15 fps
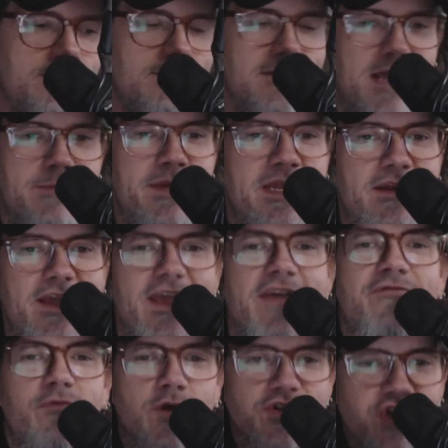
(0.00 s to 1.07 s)
I mean,
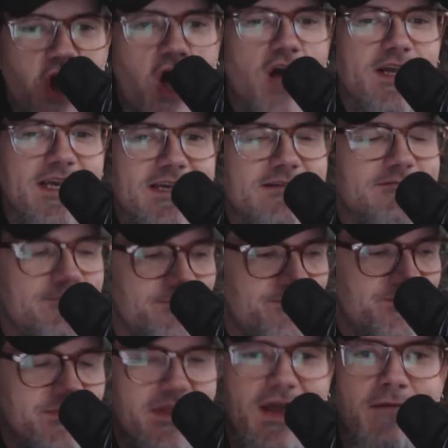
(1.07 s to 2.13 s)
if we're talking,
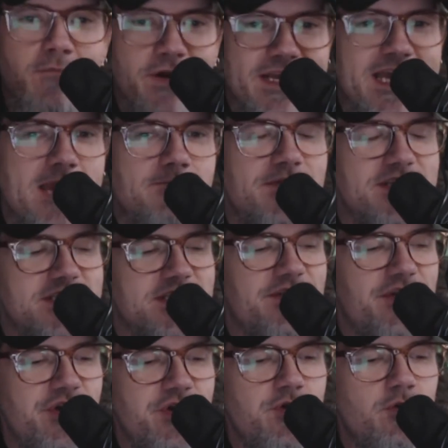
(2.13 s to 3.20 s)
I'm going to keep this in the
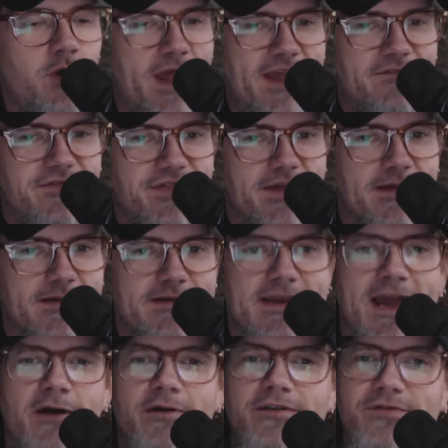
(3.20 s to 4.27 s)
new wave thing.
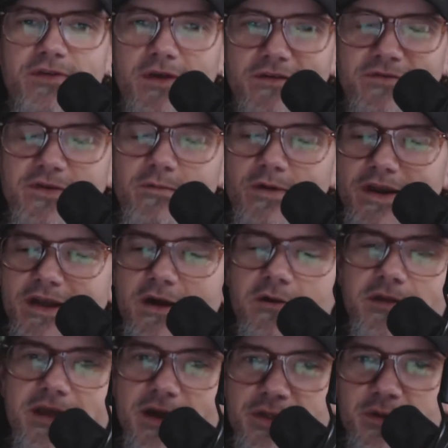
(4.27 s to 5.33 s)
Now, if you want to go
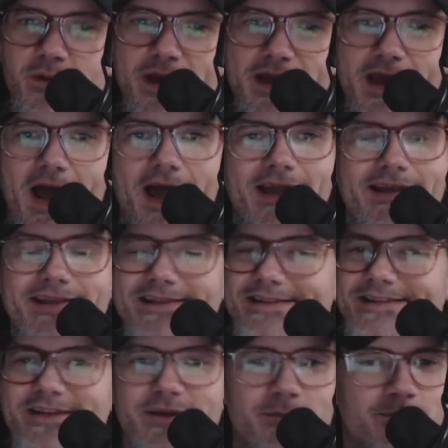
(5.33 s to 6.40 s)
the other way,
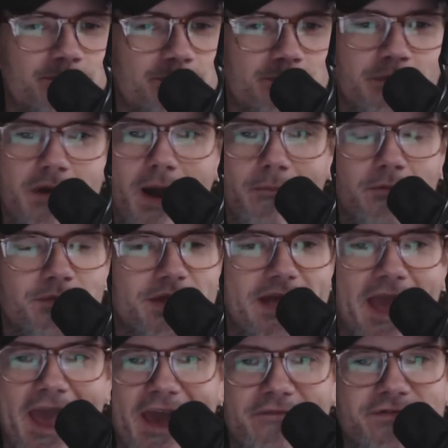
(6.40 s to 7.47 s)
you probably
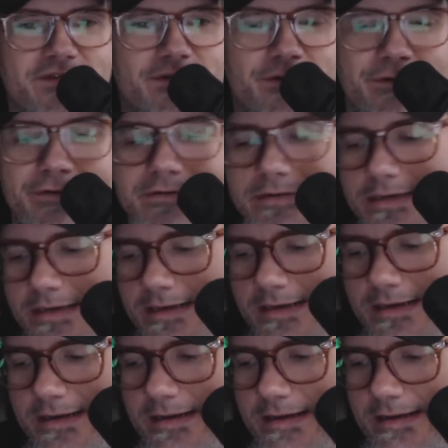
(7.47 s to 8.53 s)
have to
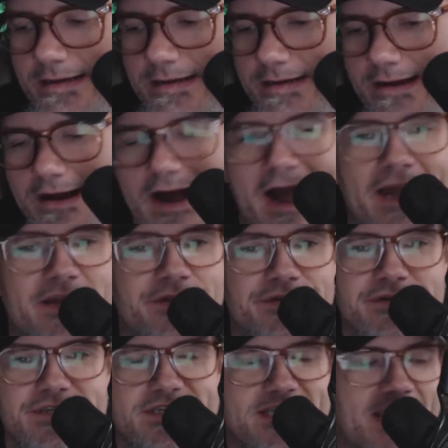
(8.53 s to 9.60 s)
either
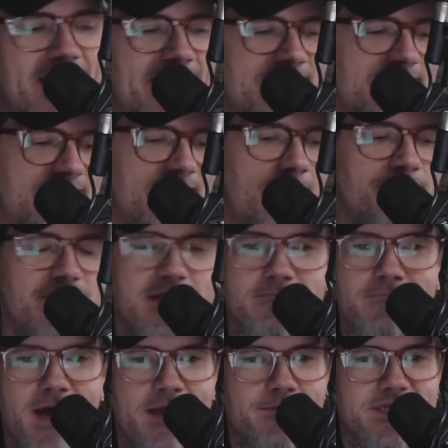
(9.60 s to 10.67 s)
say something
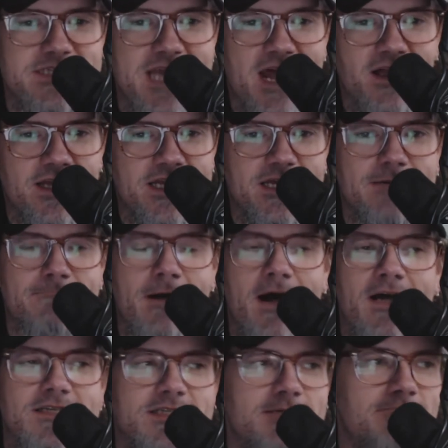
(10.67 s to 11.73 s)
by Metallica,
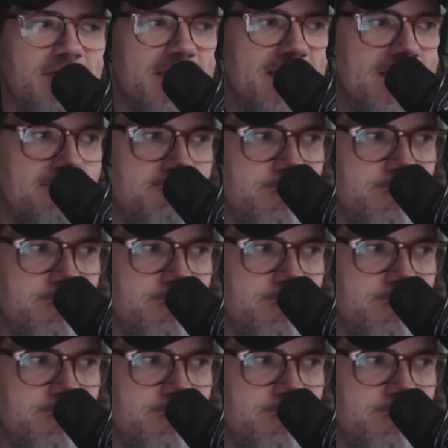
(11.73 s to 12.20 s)
possibly